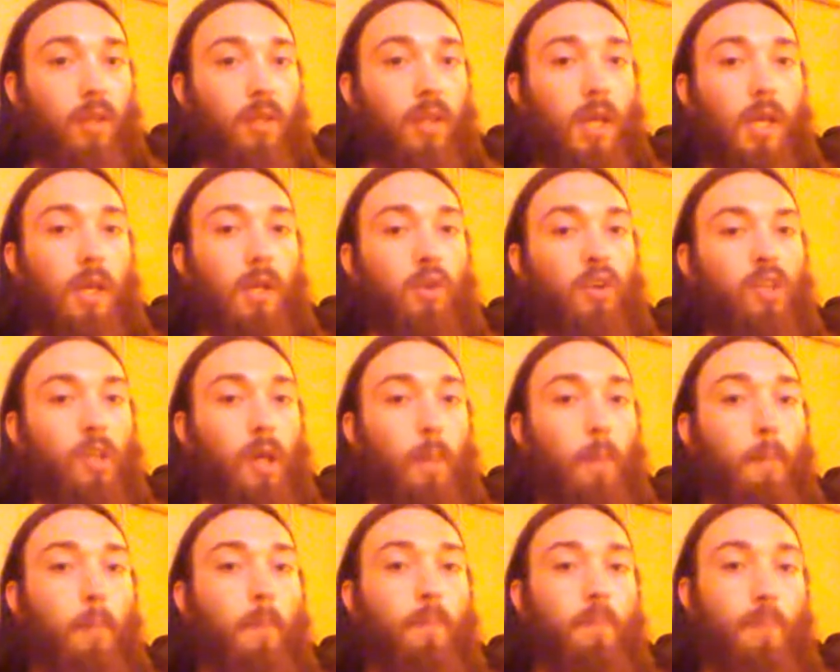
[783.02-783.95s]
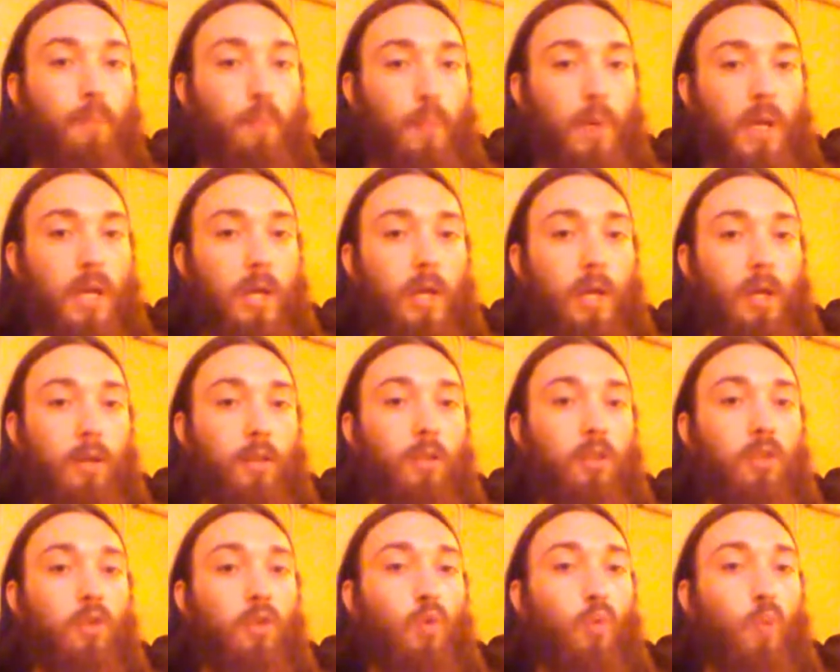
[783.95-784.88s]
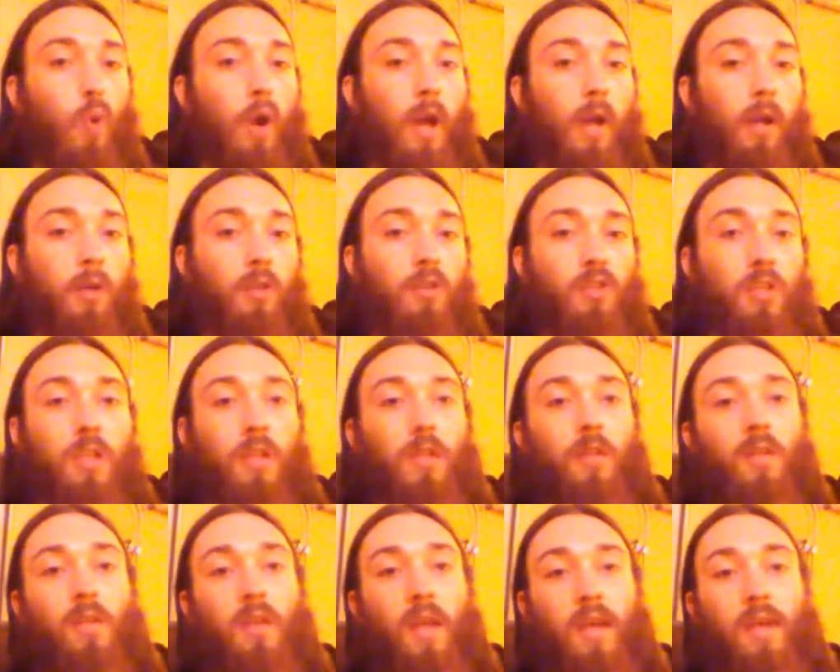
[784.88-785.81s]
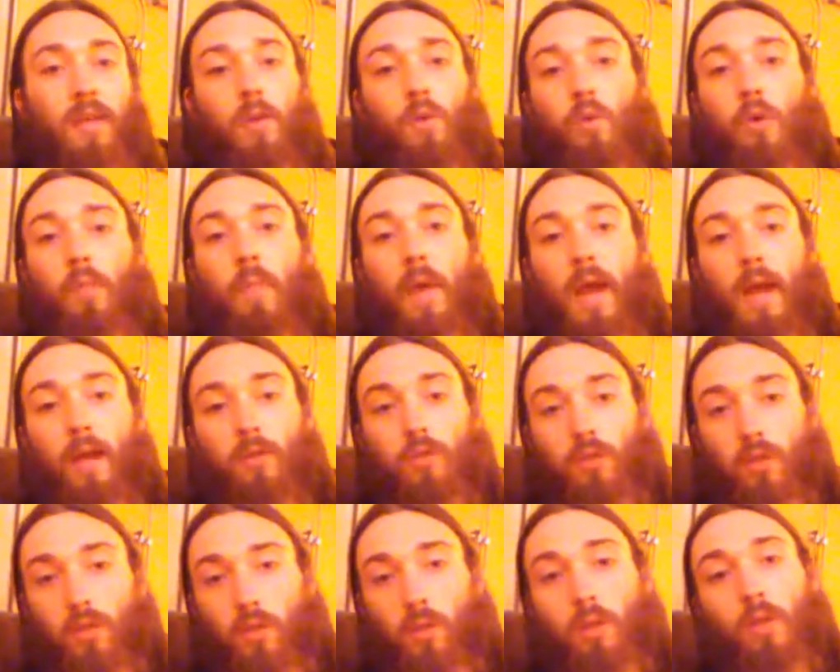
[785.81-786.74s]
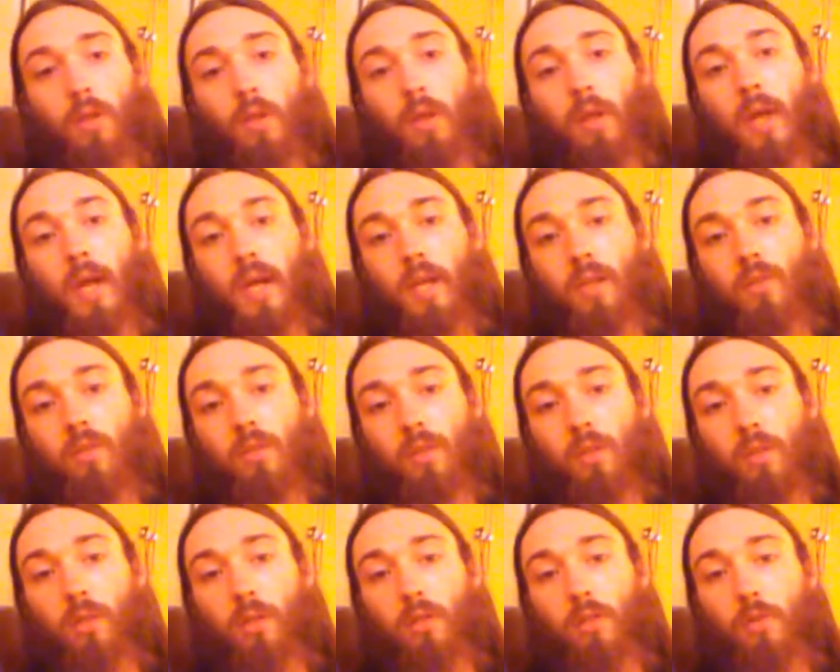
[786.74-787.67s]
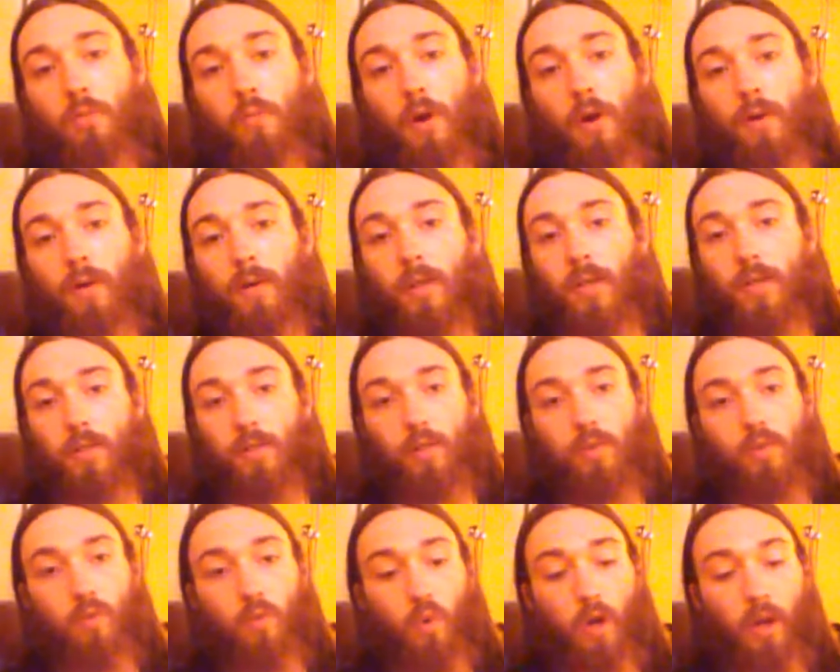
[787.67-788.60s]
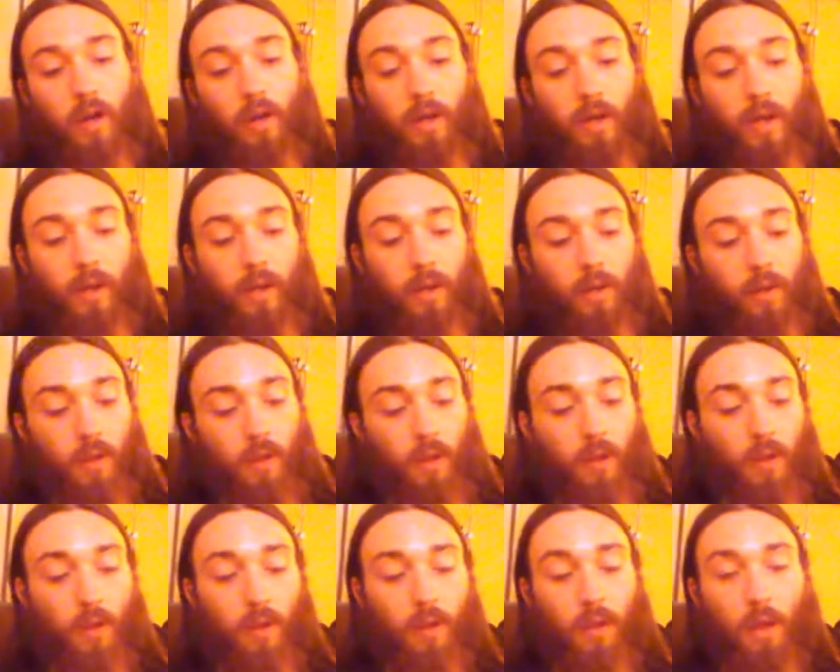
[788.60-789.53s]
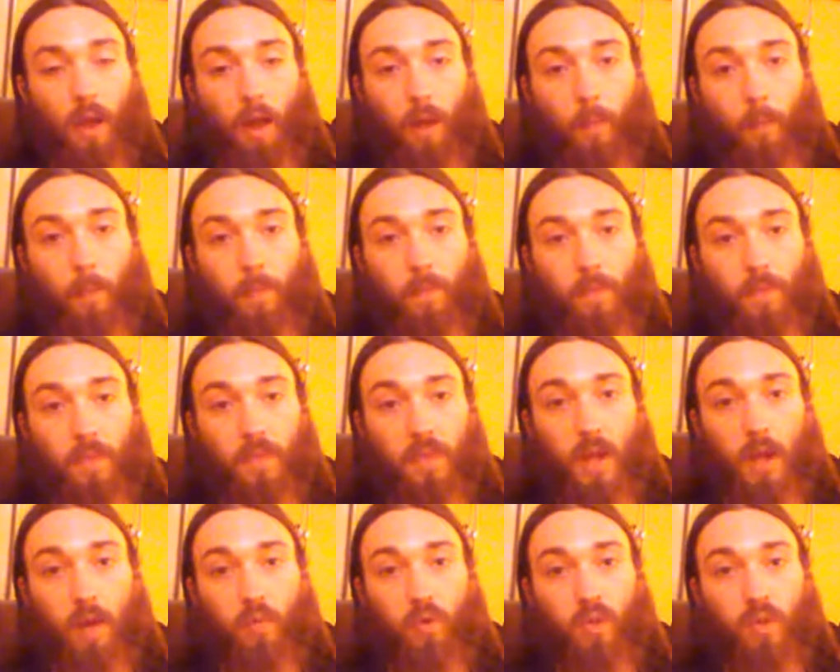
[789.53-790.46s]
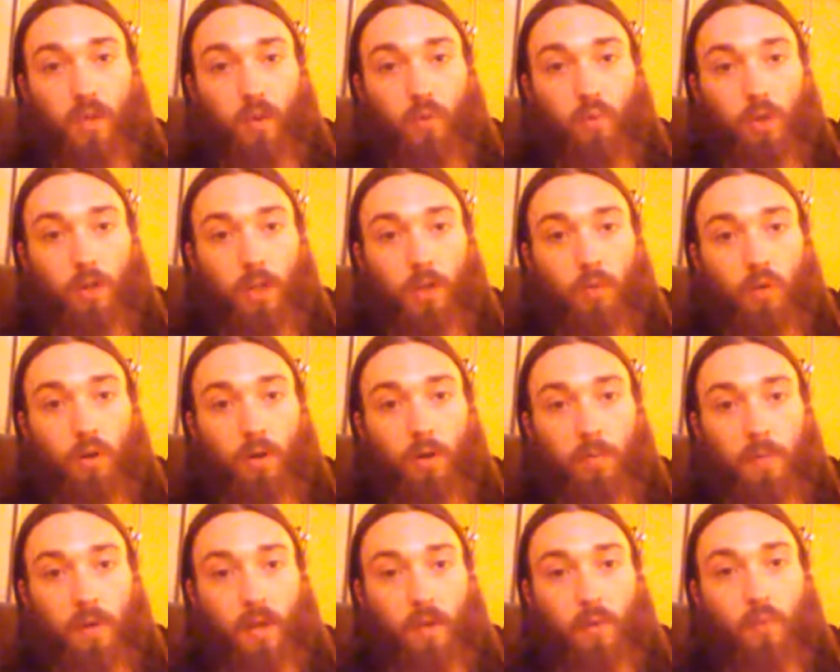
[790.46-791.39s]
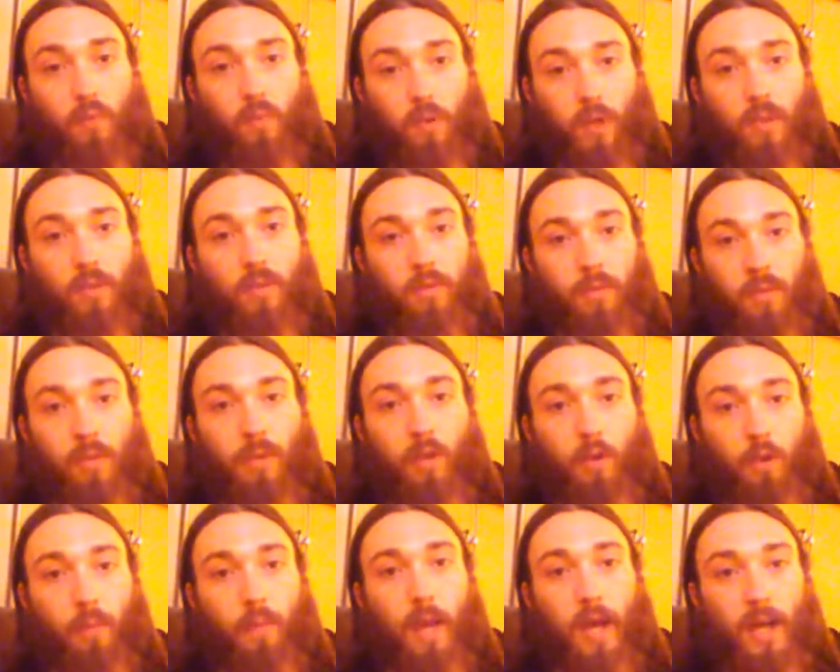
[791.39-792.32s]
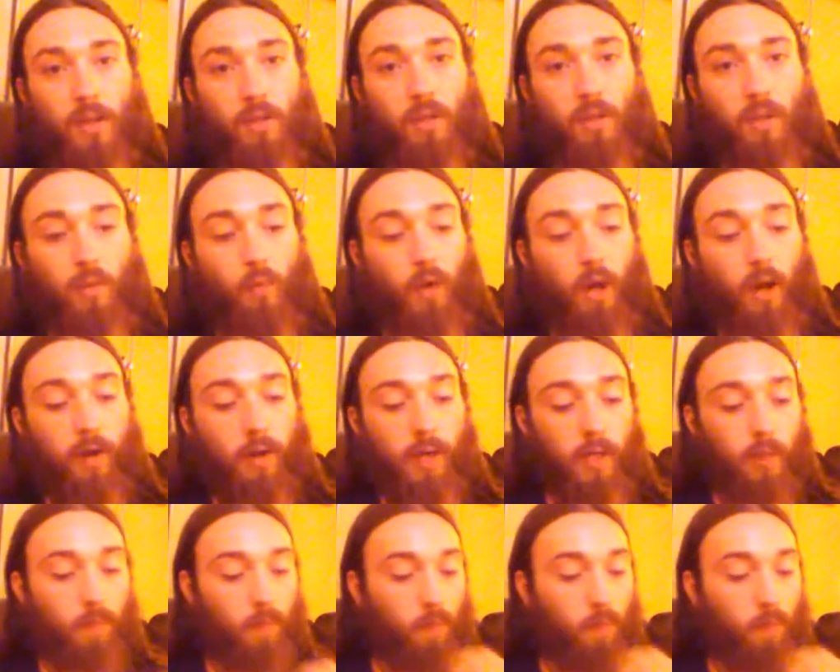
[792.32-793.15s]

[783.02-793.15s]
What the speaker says: They use a big square shield like you imagine the ancient Spartans wearing. Not what they really wore, but what you imagine them wearing.